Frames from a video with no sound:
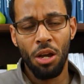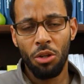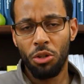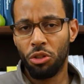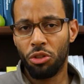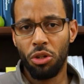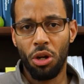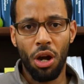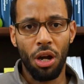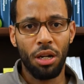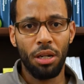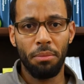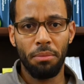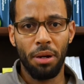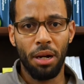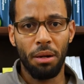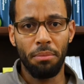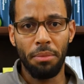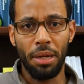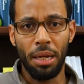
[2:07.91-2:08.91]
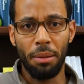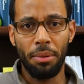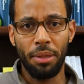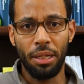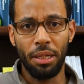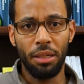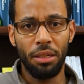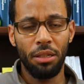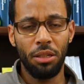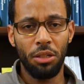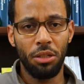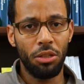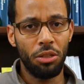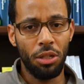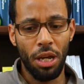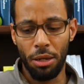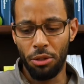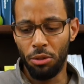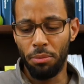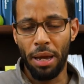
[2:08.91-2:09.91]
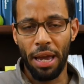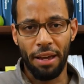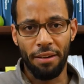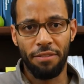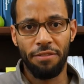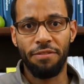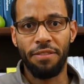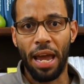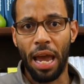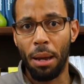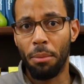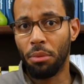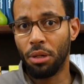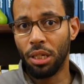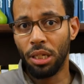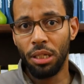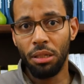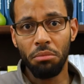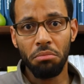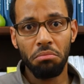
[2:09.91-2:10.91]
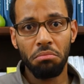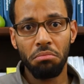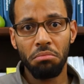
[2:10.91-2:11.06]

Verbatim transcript: You're talking about maybe you, have, you may have family.